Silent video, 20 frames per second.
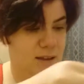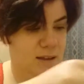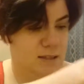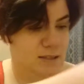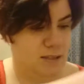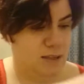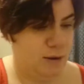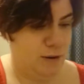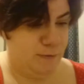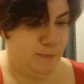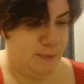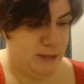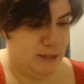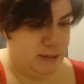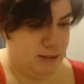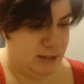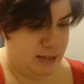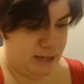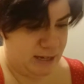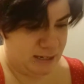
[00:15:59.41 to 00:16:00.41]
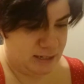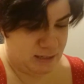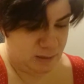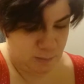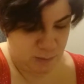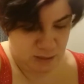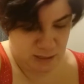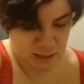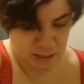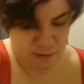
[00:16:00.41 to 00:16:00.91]
So I've been getting
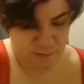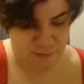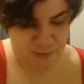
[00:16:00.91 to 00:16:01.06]
some use out